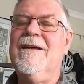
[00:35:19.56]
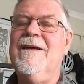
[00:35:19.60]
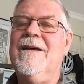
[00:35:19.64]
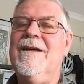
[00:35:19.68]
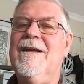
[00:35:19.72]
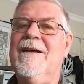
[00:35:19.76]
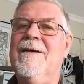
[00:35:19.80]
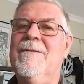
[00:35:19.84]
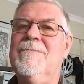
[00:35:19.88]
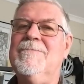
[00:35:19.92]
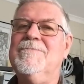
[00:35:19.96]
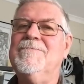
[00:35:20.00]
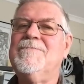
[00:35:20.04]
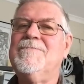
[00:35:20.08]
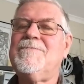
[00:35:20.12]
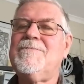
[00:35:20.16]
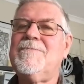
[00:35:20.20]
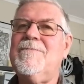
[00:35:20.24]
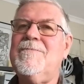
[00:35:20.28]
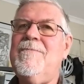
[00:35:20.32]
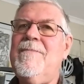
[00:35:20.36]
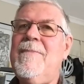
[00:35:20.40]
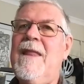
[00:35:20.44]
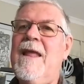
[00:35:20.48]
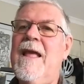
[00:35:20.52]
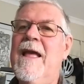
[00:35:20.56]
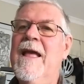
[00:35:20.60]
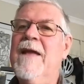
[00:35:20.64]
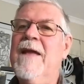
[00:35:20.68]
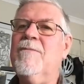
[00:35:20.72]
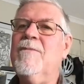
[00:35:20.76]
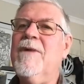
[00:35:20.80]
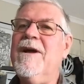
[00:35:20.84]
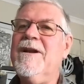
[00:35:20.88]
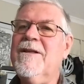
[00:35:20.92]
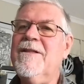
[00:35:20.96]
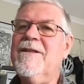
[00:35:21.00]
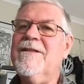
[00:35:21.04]
And
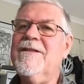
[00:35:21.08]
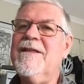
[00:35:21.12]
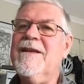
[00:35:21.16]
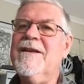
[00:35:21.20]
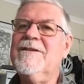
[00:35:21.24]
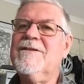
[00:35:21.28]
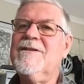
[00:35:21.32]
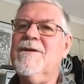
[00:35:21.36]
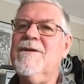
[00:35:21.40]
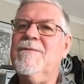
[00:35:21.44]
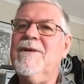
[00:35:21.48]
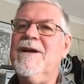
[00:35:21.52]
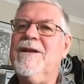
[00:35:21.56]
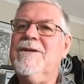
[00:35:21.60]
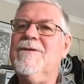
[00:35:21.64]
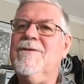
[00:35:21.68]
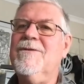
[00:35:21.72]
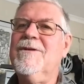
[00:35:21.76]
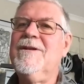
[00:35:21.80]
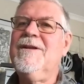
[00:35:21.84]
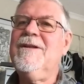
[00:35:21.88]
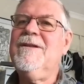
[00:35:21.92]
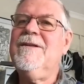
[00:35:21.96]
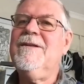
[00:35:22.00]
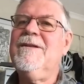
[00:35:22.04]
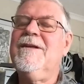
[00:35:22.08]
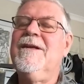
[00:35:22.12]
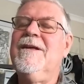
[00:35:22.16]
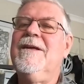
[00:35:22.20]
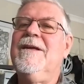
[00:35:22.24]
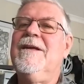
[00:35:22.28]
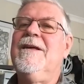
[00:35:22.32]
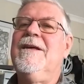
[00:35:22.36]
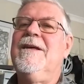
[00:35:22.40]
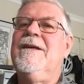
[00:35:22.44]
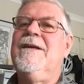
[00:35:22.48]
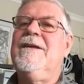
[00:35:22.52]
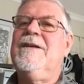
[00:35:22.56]
one of the things that we're doing
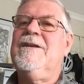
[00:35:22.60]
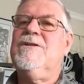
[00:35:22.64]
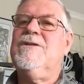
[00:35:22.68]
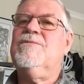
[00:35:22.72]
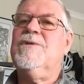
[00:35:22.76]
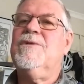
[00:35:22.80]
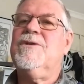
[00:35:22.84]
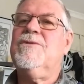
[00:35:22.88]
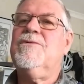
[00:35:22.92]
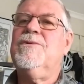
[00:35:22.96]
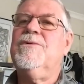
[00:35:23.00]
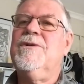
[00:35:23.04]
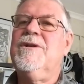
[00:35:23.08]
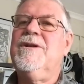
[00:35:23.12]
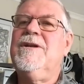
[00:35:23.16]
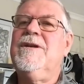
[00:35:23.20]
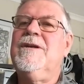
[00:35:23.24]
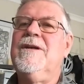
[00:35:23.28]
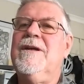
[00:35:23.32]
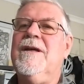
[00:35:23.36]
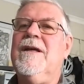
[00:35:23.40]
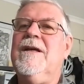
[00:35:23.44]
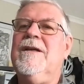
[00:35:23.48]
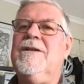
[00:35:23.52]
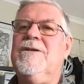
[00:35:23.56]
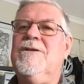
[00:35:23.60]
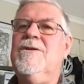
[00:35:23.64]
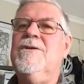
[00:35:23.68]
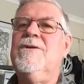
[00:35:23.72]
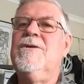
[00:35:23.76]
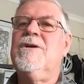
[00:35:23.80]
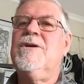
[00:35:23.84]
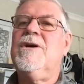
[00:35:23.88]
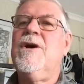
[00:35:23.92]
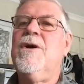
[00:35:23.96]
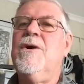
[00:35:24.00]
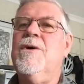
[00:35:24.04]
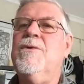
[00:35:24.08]
is recruiting a new
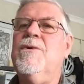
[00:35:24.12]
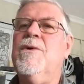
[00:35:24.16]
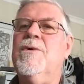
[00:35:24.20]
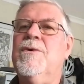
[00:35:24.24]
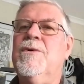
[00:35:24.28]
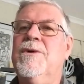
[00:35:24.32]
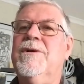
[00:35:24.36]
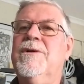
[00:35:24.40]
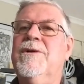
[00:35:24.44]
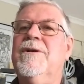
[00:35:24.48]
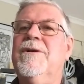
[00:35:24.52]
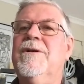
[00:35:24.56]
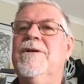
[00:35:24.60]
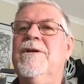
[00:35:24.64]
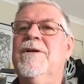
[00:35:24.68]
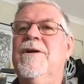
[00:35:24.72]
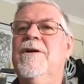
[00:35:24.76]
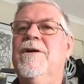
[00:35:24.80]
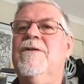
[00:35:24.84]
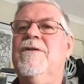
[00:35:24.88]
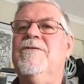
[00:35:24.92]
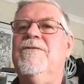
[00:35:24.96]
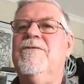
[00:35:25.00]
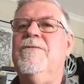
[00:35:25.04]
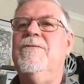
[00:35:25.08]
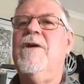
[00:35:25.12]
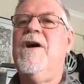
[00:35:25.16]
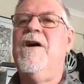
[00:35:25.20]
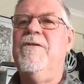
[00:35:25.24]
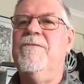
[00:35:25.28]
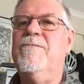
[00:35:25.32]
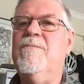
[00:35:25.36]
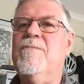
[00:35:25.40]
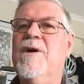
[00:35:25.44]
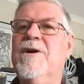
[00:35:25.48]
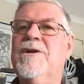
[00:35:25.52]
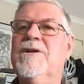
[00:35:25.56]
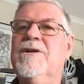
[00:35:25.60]
cohort of
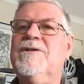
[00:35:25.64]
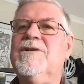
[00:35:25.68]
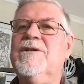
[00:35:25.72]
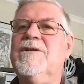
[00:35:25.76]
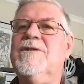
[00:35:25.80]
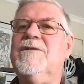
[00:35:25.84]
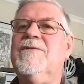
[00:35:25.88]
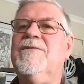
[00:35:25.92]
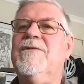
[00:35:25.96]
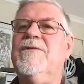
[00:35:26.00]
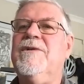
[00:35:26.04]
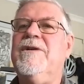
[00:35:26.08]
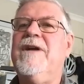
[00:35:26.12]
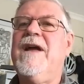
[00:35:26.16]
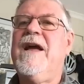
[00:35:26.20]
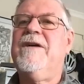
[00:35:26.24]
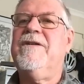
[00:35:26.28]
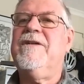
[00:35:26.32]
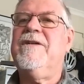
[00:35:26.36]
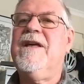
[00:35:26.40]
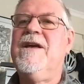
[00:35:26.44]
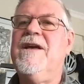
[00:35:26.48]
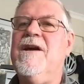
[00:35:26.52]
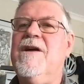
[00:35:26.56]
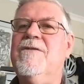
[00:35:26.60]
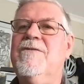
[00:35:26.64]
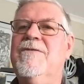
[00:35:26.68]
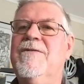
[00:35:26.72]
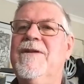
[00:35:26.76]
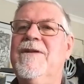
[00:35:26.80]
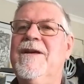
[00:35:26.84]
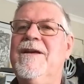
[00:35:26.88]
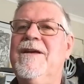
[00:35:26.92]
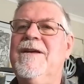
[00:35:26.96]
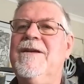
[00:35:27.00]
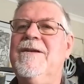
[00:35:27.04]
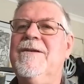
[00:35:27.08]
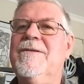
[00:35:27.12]
monitors for our
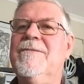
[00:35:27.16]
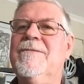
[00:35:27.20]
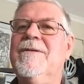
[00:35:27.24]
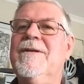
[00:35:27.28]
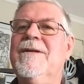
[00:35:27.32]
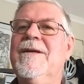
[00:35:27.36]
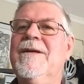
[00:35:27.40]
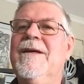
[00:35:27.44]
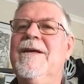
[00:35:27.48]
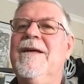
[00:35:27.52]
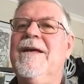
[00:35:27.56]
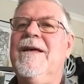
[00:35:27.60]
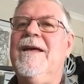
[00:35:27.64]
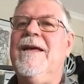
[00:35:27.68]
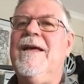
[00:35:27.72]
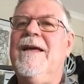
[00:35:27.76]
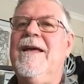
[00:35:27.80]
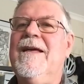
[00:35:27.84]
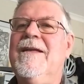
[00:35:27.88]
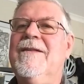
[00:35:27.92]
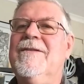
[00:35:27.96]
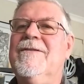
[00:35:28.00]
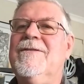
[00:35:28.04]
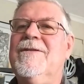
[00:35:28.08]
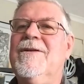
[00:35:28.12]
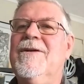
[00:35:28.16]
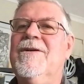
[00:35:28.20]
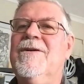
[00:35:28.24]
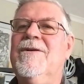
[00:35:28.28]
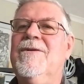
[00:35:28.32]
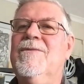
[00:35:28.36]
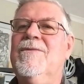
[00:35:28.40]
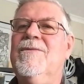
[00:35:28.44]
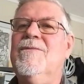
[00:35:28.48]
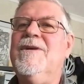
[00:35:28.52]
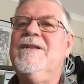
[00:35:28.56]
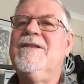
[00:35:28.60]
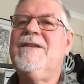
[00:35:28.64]
EOV. And
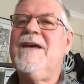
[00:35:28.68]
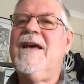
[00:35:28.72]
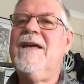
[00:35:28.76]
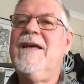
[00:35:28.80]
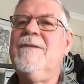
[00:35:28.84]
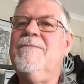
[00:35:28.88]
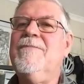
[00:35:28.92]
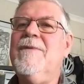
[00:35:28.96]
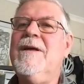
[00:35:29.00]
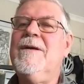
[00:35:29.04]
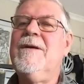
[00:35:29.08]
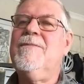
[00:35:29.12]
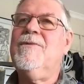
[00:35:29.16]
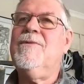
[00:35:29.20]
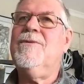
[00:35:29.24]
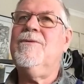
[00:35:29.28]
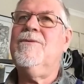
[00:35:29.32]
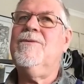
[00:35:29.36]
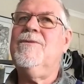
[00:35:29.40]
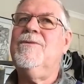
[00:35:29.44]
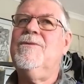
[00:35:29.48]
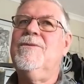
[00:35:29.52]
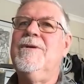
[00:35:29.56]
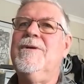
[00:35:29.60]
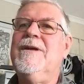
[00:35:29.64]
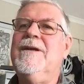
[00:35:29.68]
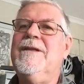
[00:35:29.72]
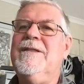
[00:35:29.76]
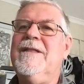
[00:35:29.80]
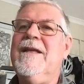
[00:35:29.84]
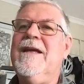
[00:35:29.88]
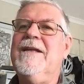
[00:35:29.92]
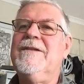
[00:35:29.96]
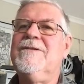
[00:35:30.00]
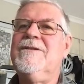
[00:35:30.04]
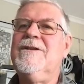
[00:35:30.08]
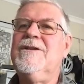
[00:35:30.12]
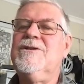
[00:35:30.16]
so we take people in
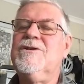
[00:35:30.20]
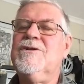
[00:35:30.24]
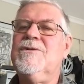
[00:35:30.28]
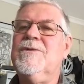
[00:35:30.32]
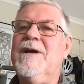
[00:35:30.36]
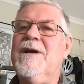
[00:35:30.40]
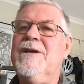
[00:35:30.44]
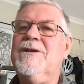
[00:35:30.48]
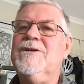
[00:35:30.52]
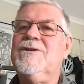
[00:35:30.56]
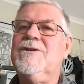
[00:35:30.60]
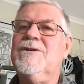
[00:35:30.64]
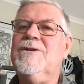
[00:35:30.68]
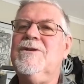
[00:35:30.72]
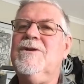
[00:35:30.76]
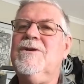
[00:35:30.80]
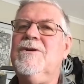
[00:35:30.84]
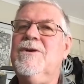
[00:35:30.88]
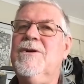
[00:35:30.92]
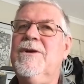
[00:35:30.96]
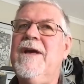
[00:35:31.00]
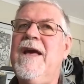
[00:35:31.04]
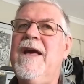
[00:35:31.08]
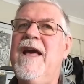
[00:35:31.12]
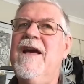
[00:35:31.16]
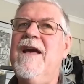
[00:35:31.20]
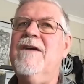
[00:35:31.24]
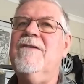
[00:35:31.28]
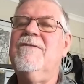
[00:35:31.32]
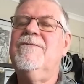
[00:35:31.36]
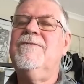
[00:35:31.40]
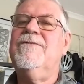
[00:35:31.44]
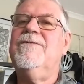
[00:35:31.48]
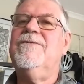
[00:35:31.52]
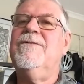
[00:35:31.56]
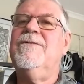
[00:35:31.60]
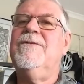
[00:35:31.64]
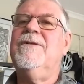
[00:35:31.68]
that situation who
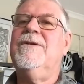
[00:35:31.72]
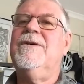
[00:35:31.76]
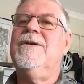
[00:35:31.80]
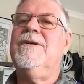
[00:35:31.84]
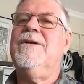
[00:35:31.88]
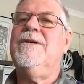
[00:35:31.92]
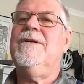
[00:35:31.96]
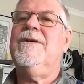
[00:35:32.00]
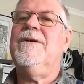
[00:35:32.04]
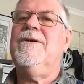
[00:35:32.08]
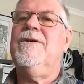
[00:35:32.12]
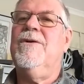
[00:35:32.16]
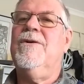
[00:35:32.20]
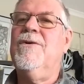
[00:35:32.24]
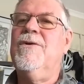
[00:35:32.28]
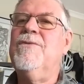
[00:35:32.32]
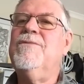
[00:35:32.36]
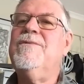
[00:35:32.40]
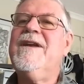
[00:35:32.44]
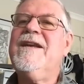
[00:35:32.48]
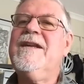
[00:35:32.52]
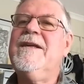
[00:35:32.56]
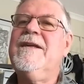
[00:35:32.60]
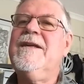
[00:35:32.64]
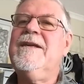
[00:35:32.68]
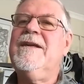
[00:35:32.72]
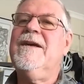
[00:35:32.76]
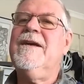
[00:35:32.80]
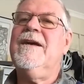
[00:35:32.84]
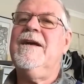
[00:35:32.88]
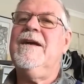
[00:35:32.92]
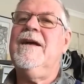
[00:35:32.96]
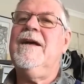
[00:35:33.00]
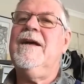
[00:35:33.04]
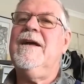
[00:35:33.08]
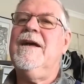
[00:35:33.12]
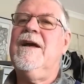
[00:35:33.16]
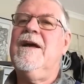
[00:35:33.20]
have already
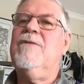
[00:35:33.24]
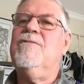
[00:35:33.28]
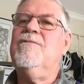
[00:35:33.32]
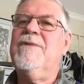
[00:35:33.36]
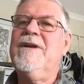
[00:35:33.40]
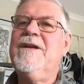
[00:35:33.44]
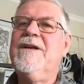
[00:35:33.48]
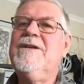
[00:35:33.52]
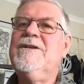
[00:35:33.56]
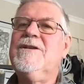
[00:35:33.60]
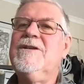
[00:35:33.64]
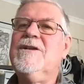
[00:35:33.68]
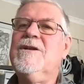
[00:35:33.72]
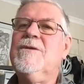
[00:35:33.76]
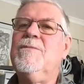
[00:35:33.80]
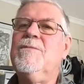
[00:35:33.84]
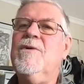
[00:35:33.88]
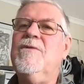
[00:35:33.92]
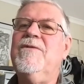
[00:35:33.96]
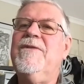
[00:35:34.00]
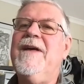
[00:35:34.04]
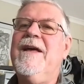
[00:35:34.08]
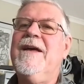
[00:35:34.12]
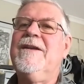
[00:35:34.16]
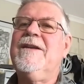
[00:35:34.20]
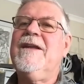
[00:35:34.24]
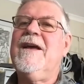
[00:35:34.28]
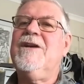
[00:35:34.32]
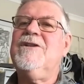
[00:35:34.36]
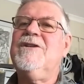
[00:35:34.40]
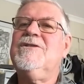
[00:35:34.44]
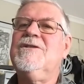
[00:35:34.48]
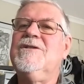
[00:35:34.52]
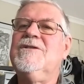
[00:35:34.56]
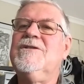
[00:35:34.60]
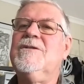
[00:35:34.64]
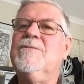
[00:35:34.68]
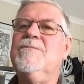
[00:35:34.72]
a reasonable
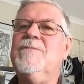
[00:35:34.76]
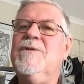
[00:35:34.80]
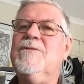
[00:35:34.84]
foundation to